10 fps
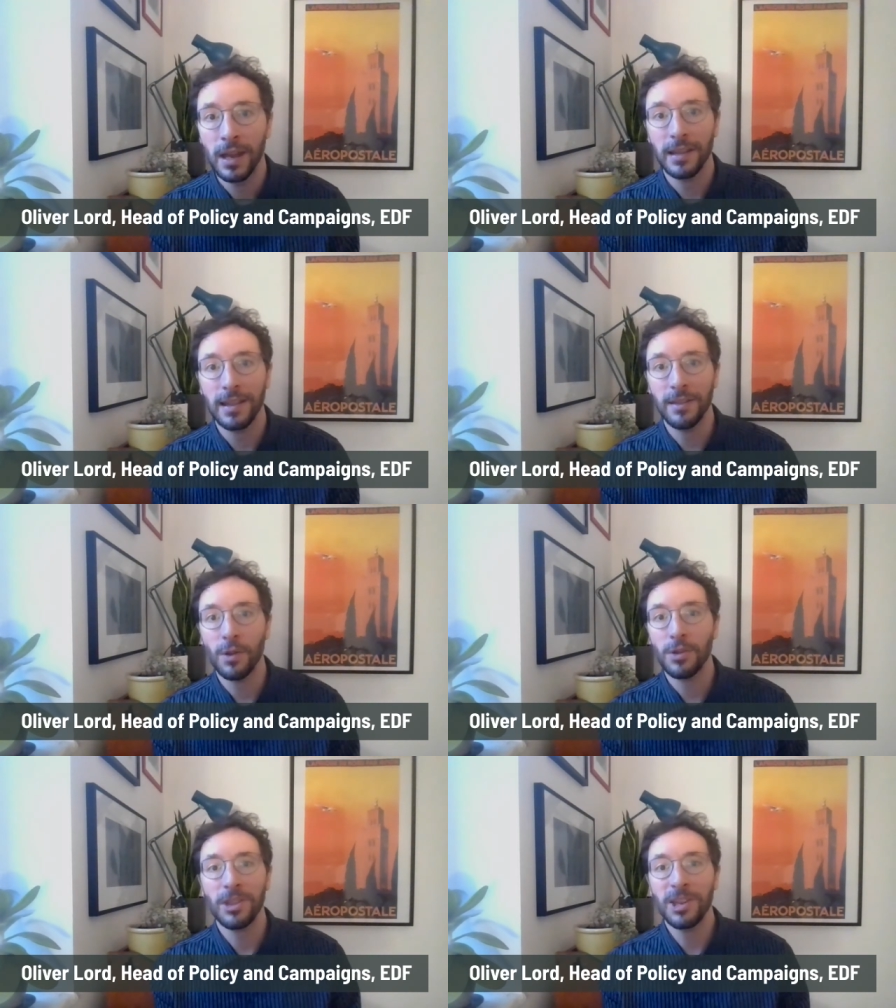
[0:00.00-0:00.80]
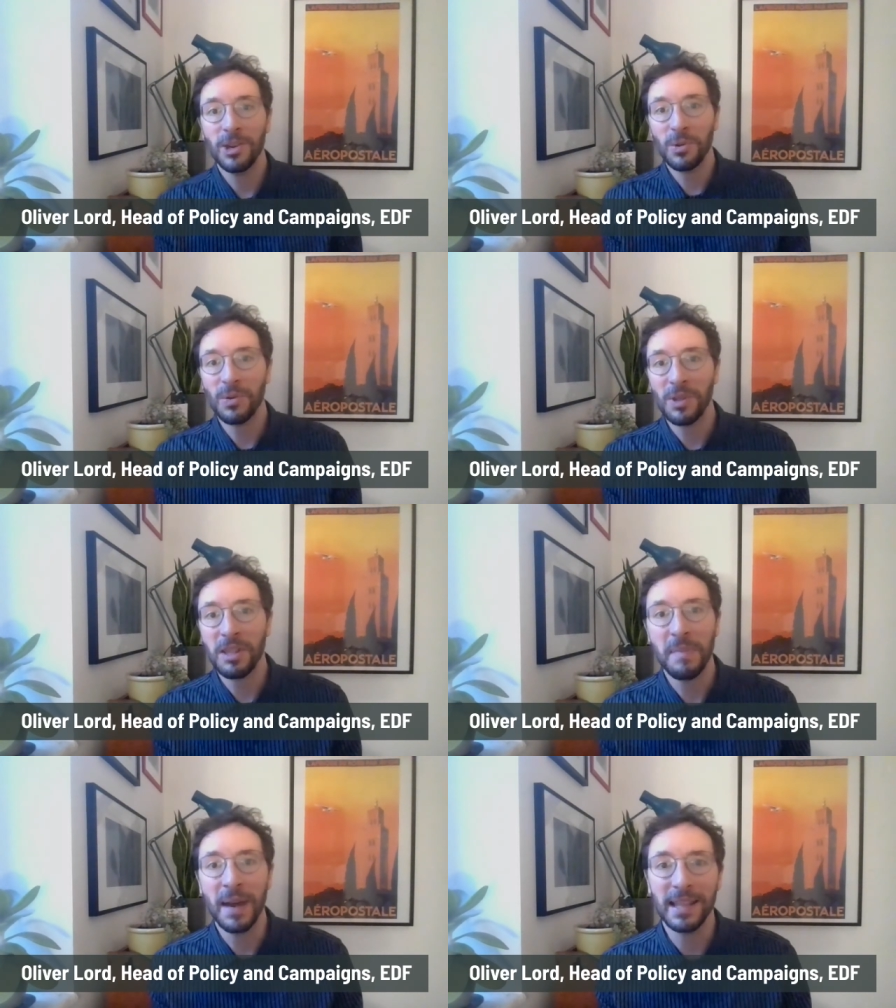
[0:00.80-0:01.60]
Because it's not just the usual
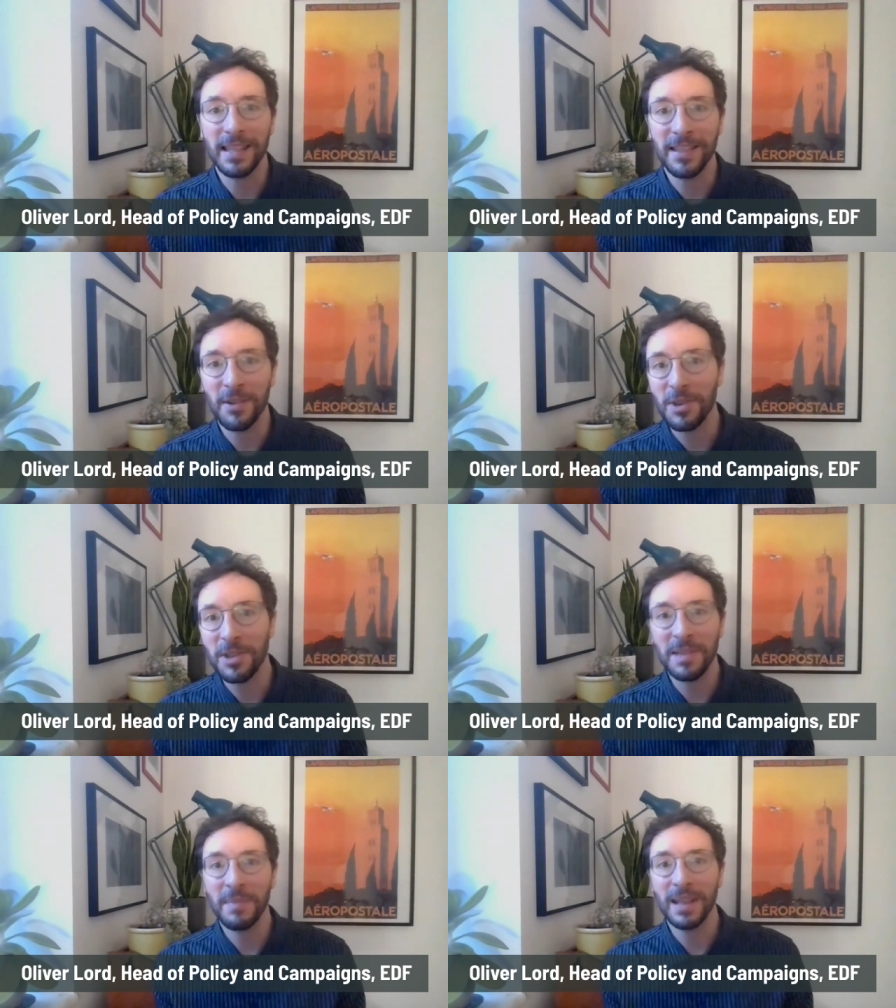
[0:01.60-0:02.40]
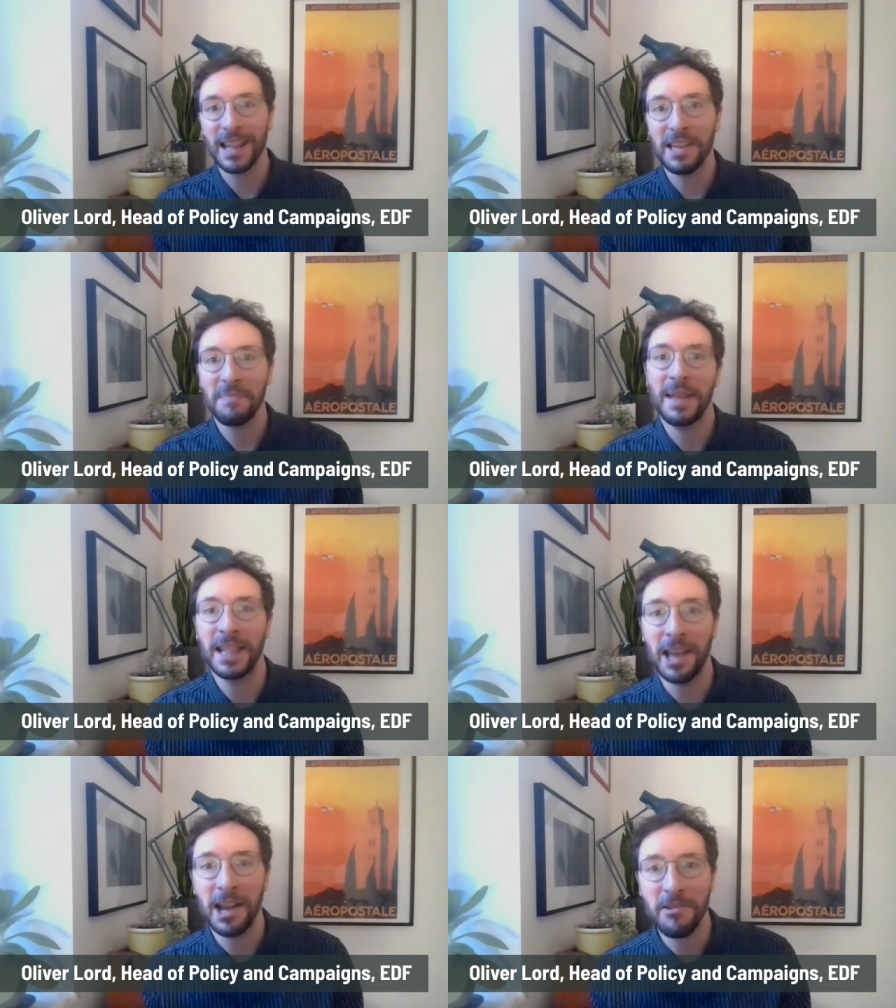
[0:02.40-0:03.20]
suspects, it's not just the middle-aged men in
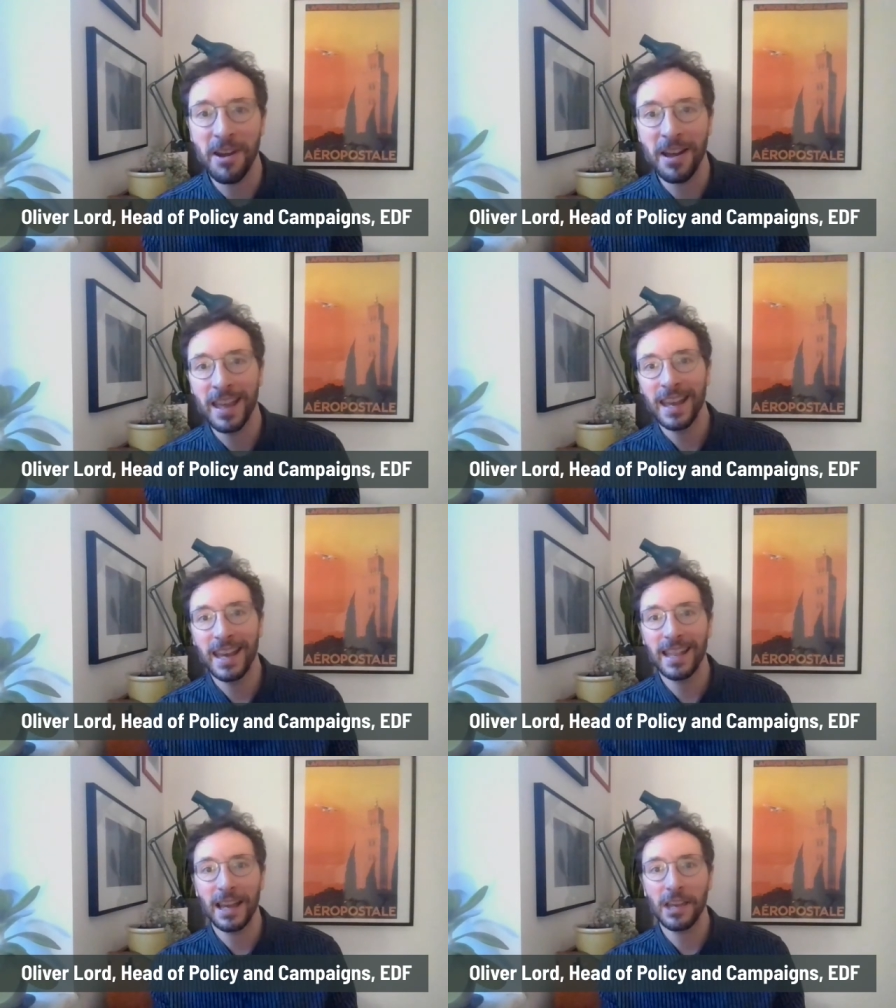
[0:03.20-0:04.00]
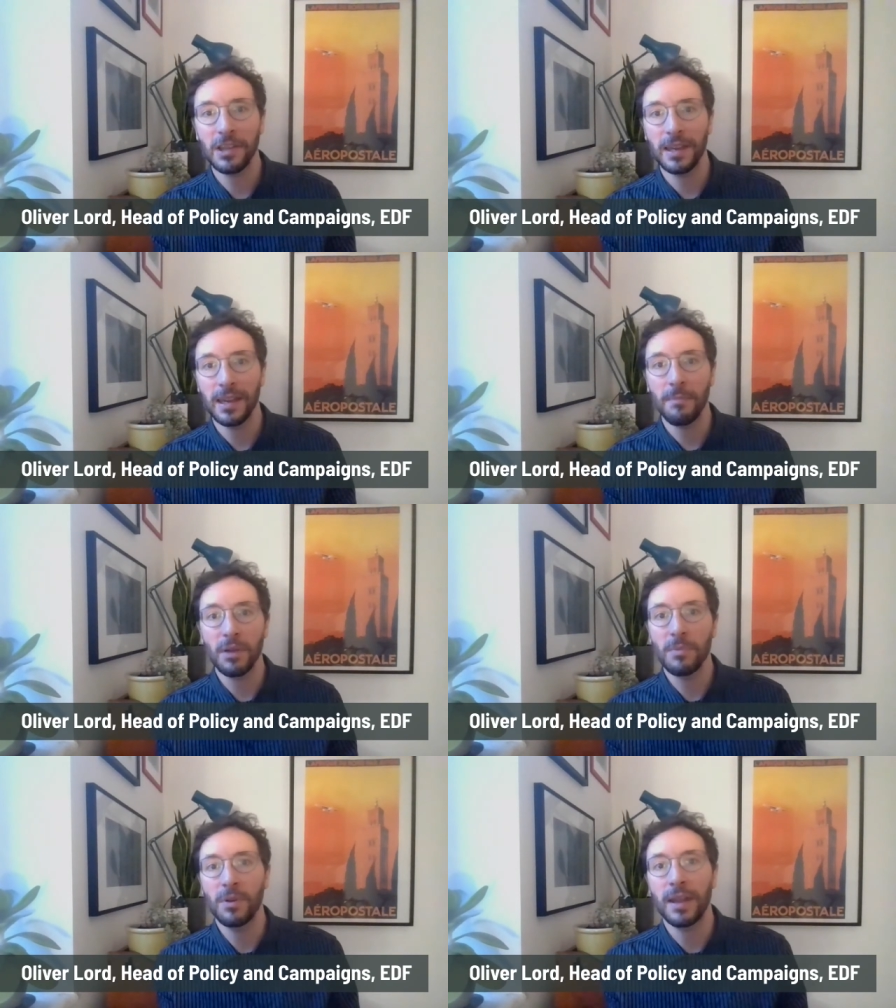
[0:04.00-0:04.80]
Lycra, it's actually a
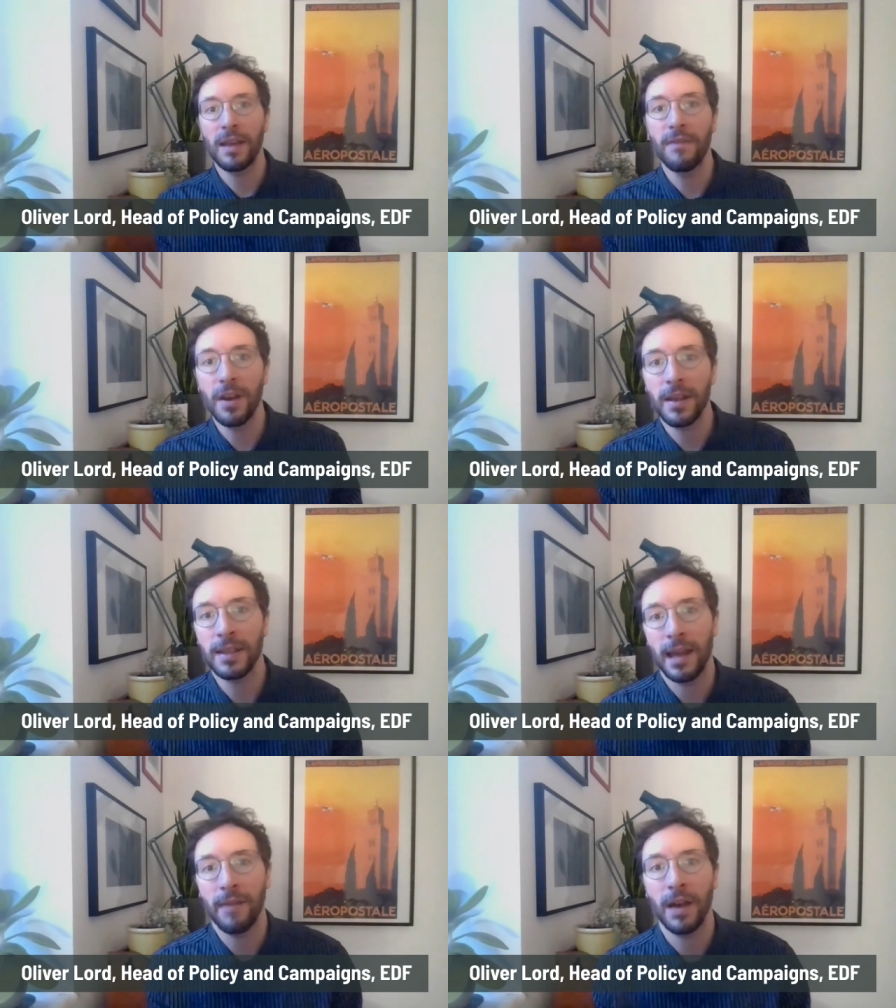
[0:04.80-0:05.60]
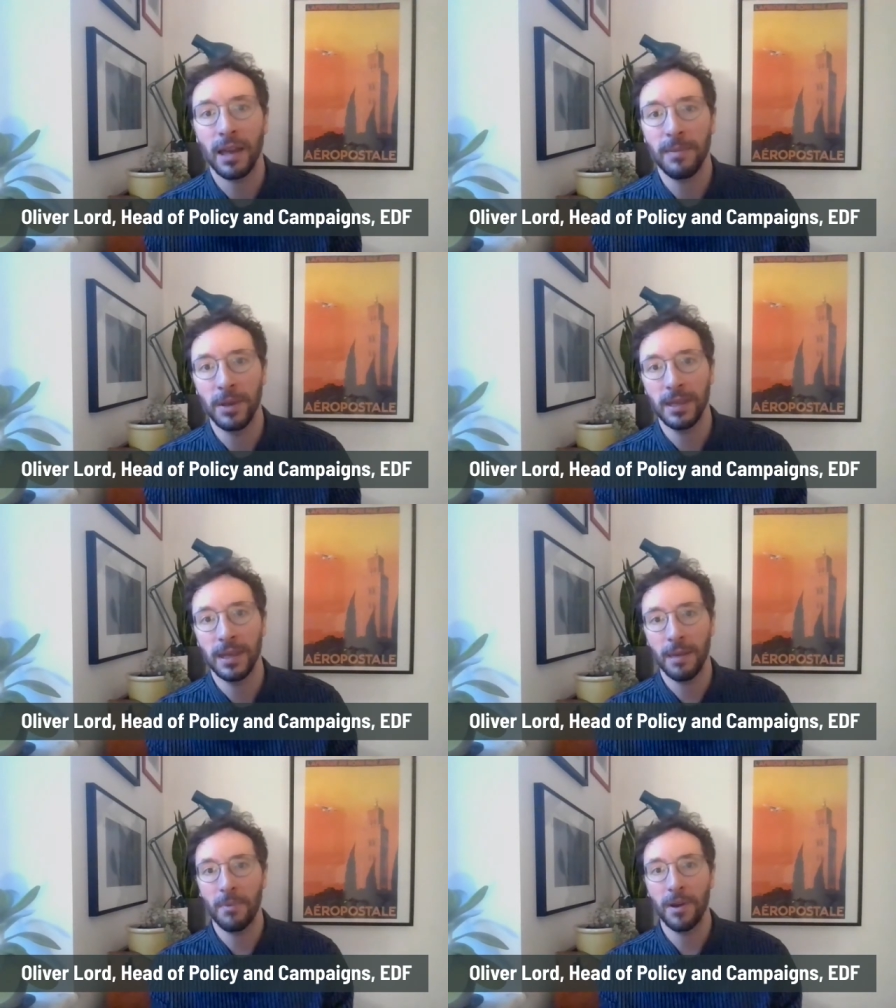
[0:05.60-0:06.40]
much more diverse set of our
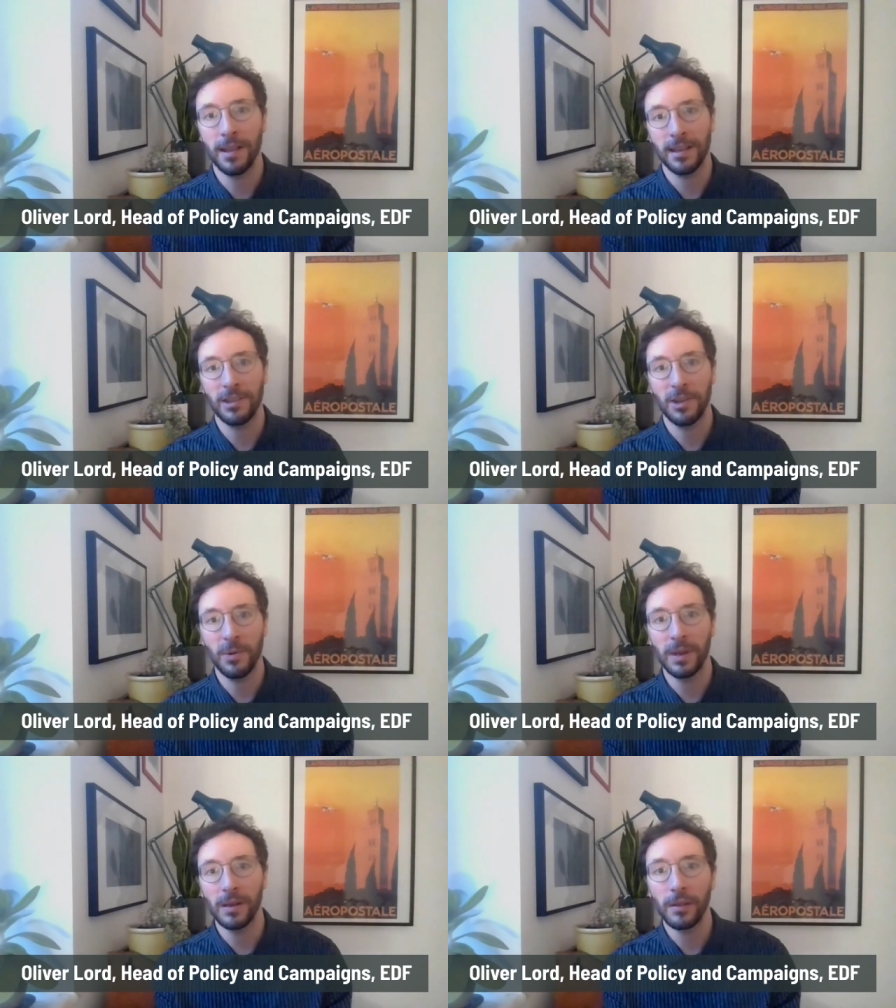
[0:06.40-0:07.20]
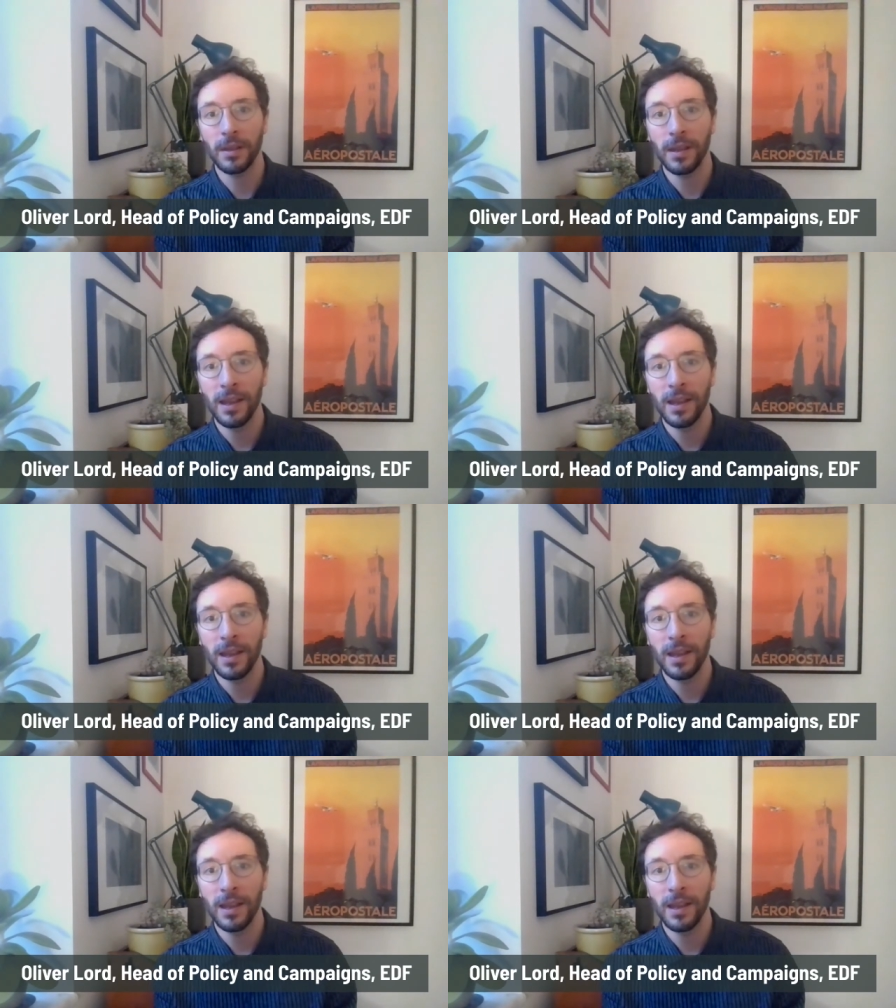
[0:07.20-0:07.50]
community embracing two wheels.